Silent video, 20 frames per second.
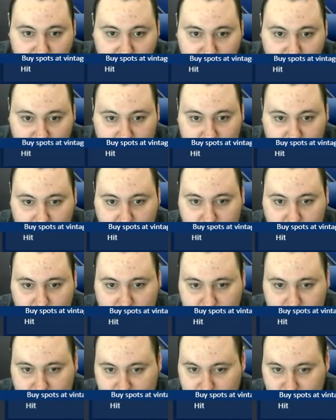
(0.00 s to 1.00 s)
Yes.
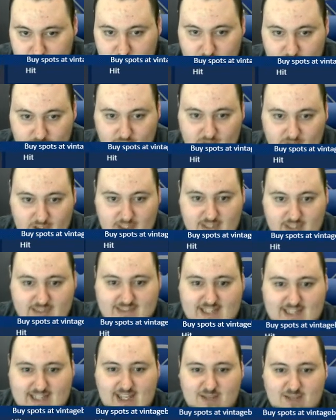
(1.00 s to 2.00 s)

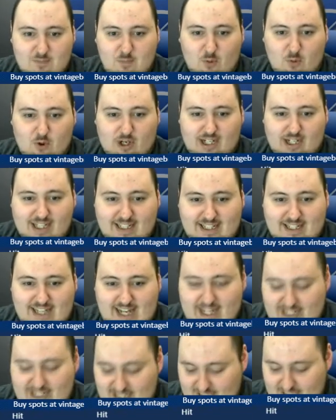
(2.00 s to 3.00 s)
Say it more
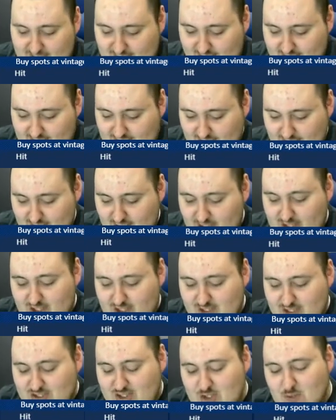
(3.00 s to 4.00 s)
Canadian.
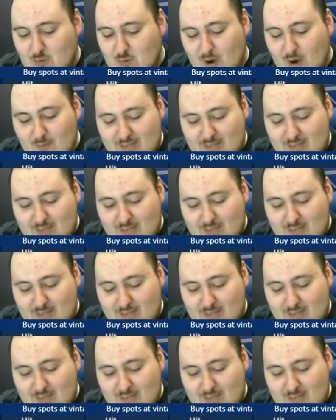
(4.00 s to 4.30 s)
Do you want me to